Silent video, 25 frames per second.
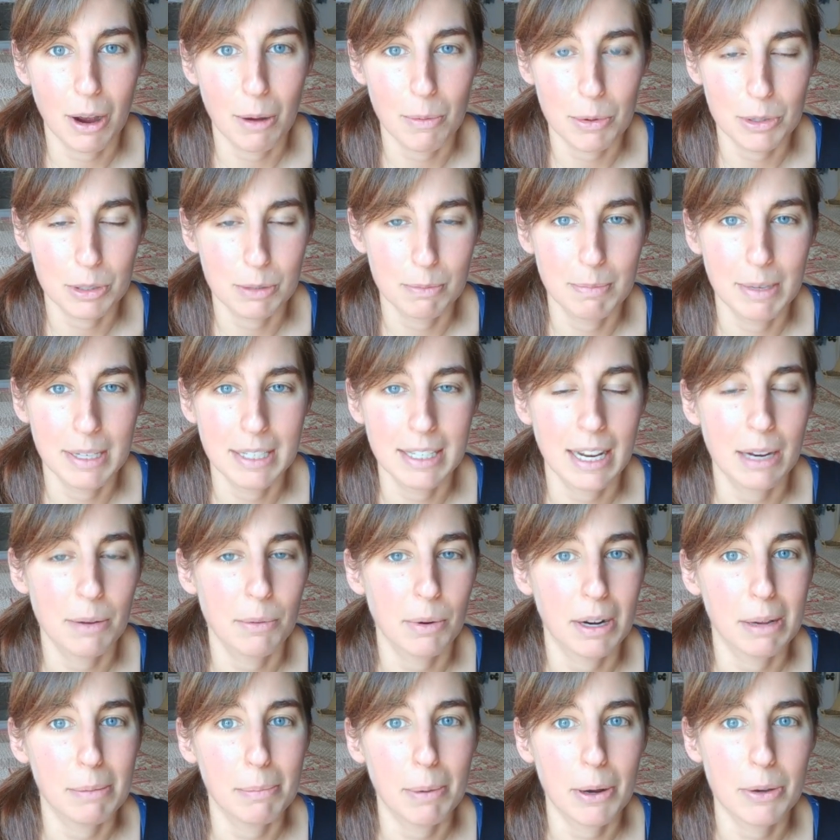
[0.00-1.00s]
almost midnight
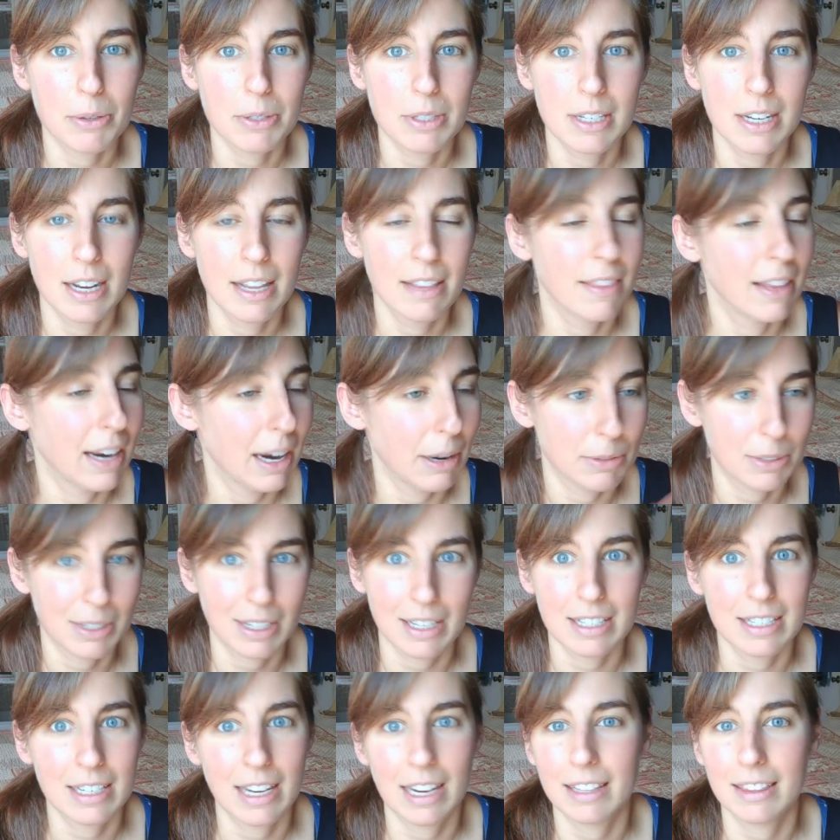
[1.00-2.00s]
when I posted it that I was
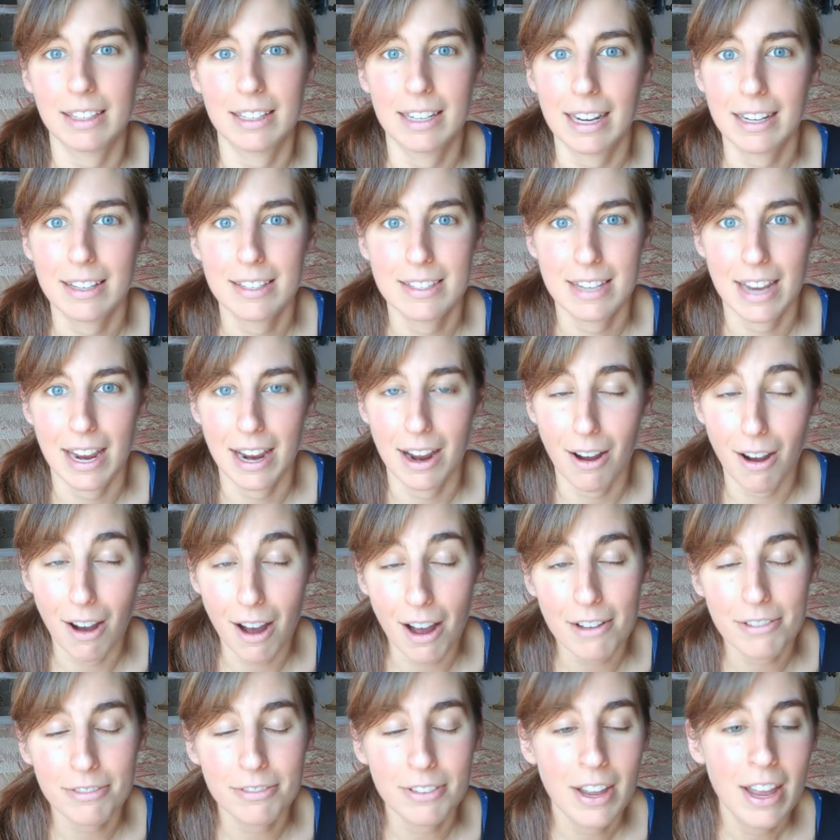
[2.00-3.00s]
going to take the next day
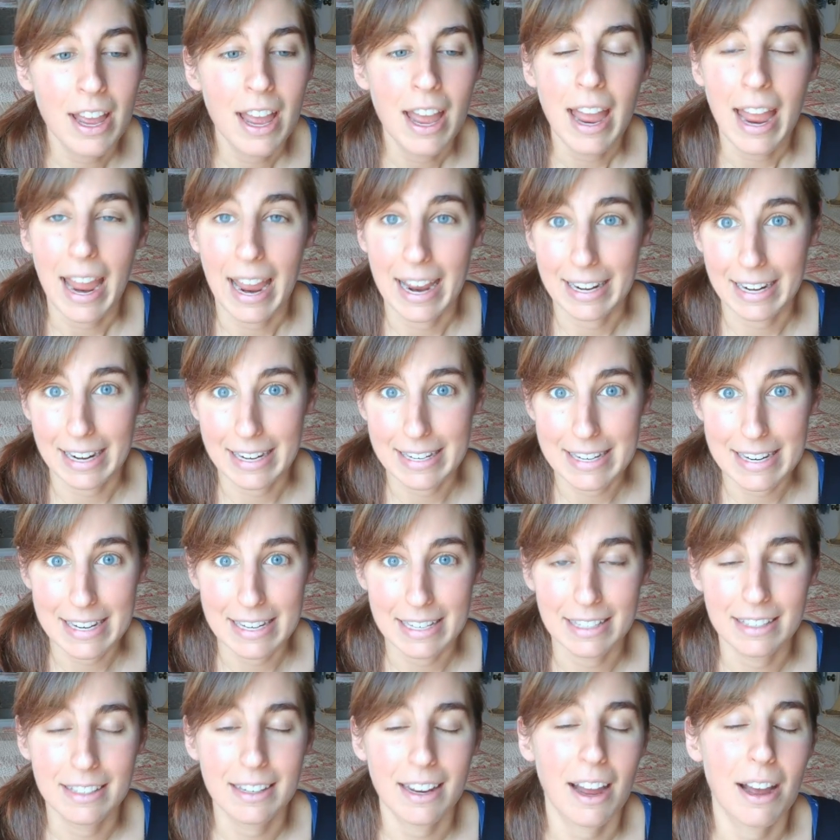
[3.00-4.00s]
off, and I
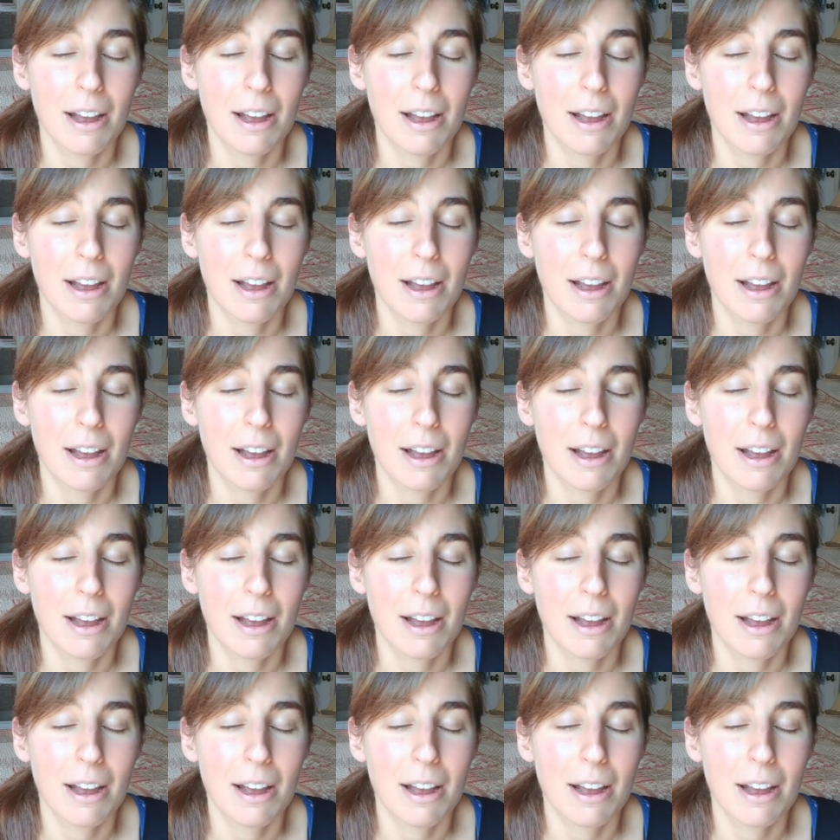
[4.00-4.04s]
did.